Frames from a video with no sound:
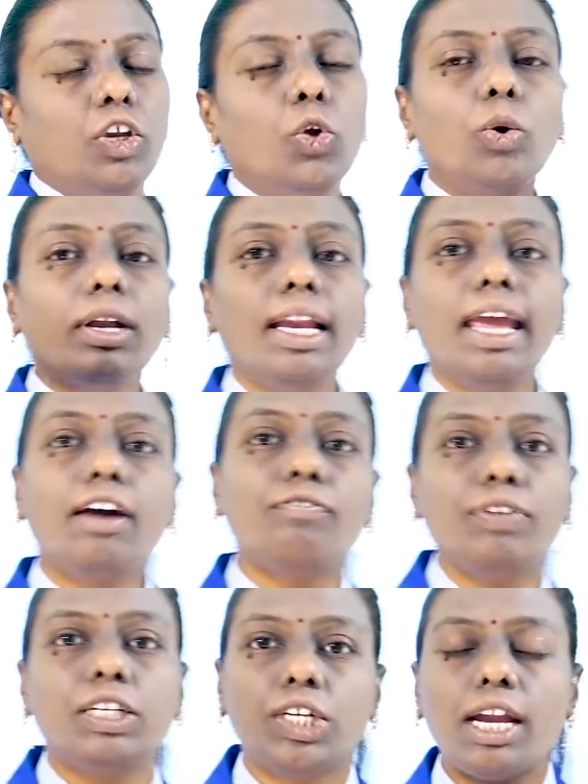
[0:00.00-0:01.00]
Nuclear
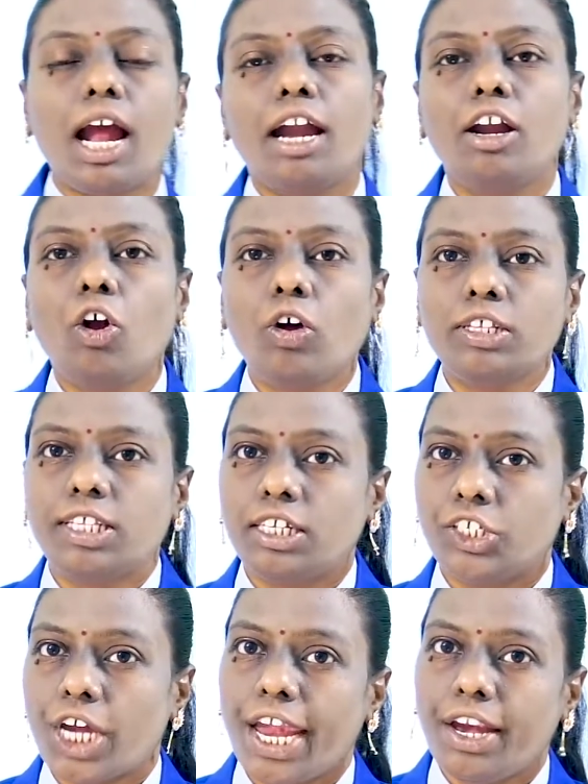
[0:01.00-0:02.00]
fission undergoes the
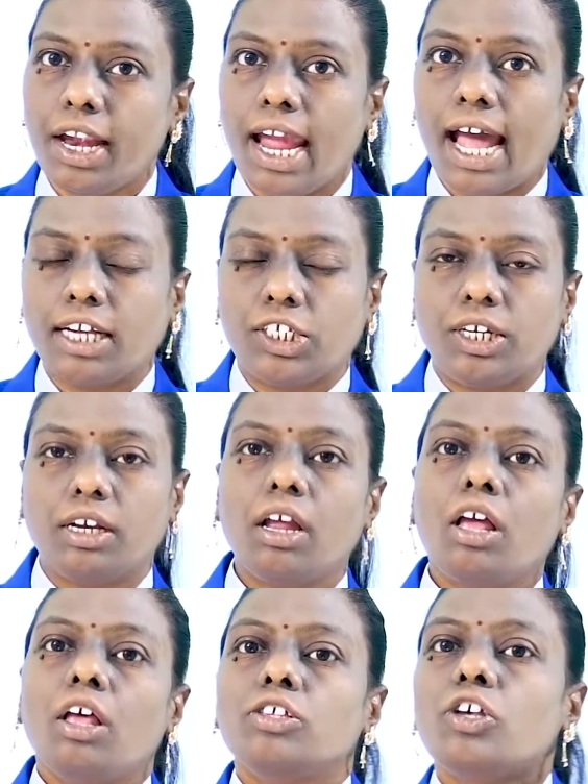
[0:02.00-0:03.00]
chain reaction.
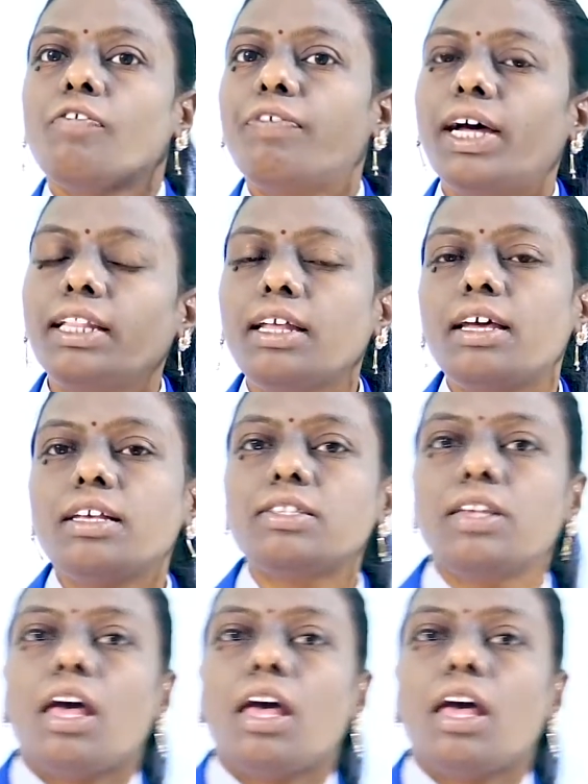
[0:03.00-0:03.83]
So for this,